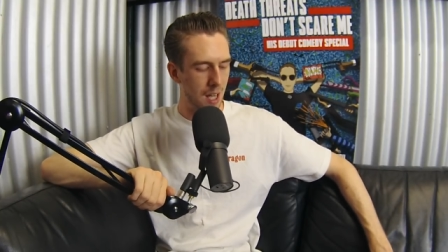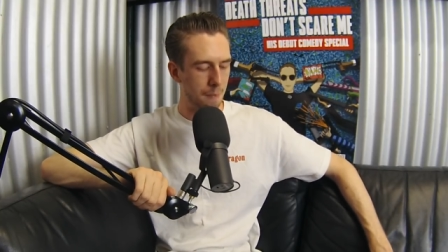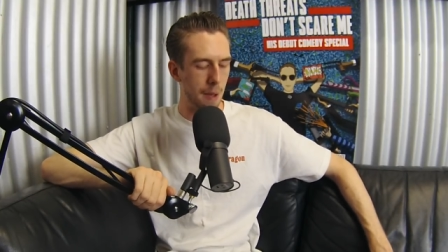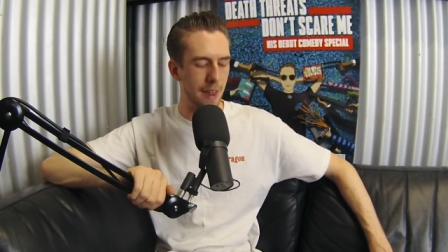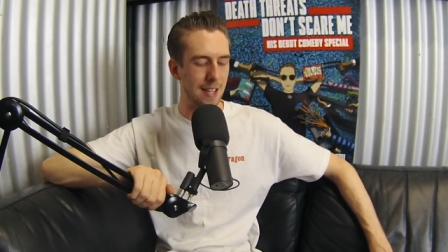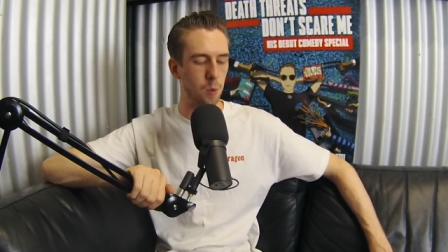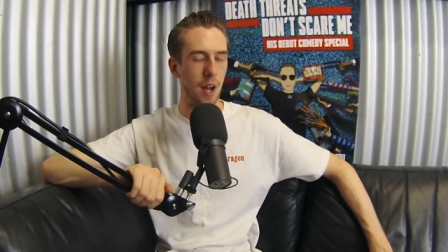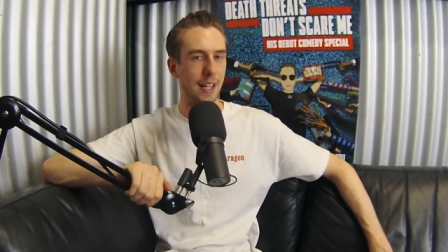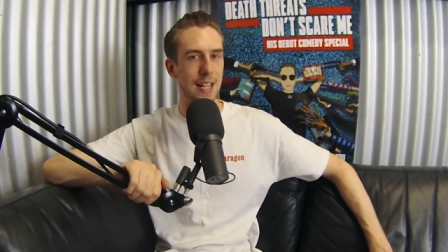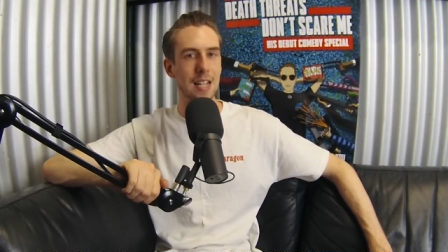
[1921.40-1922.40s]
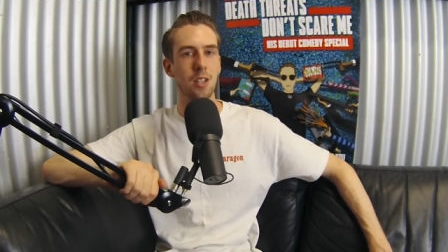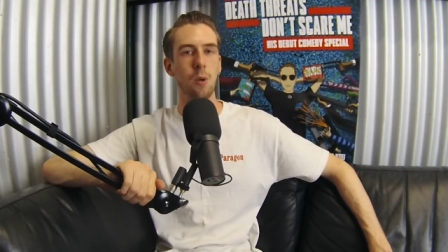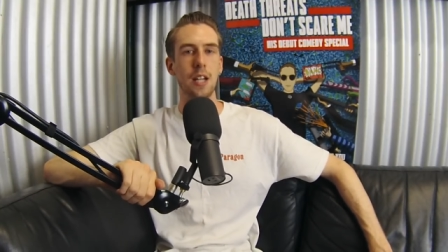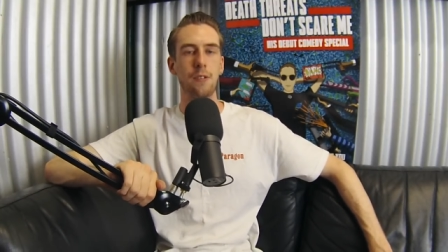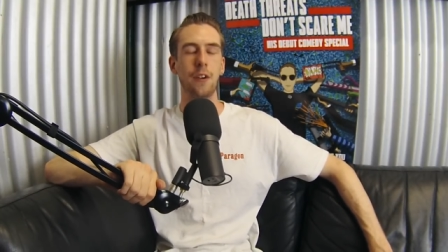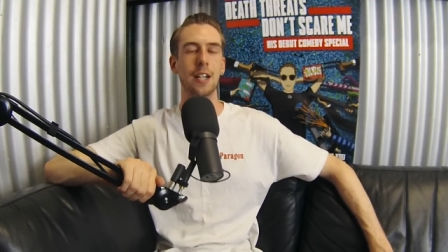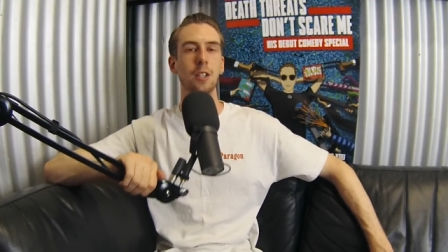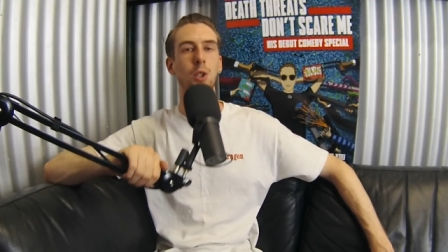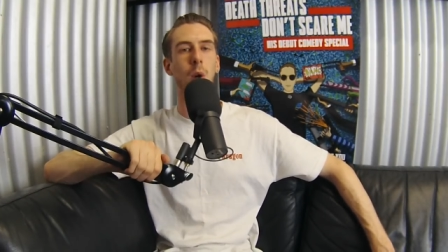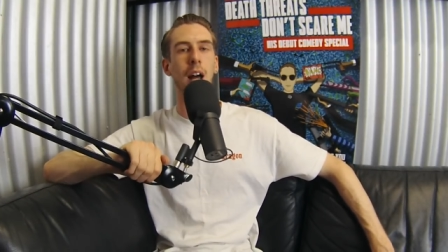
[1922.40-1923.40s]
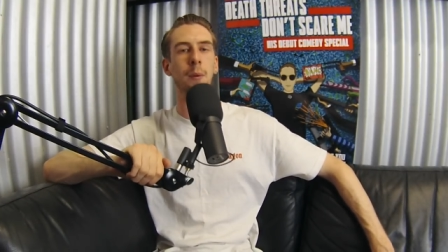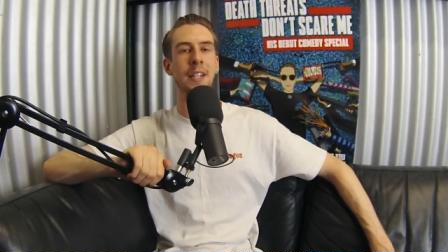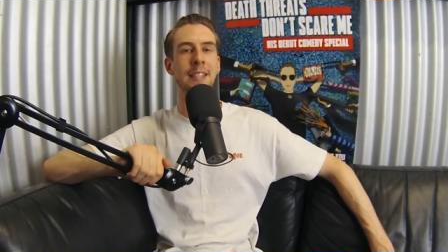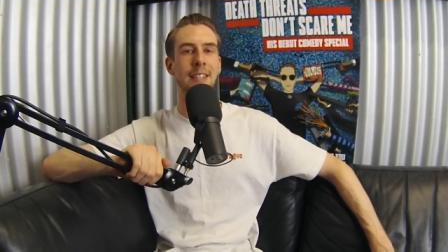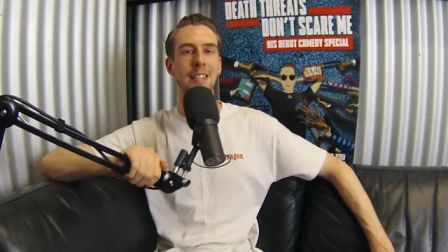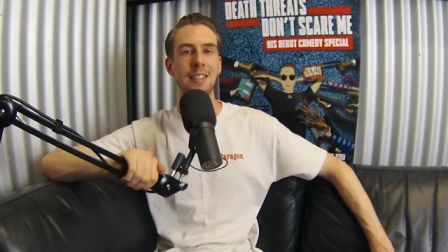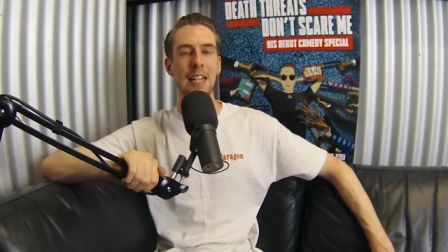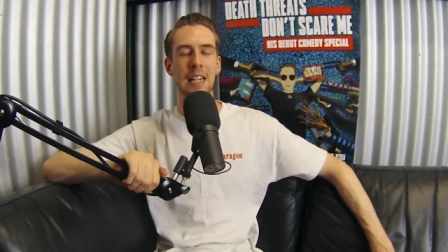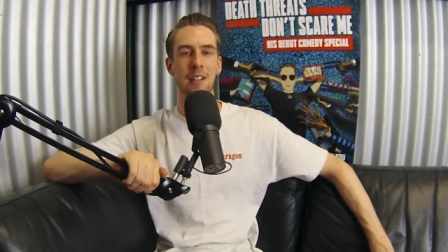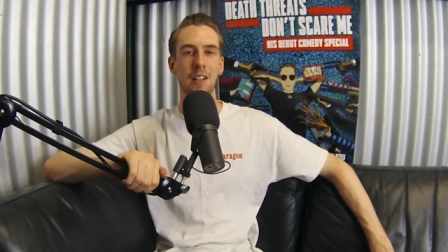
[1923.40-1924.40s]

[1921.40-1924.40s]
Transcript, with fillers: Maybe that's why kids always fucking cry when they see Santa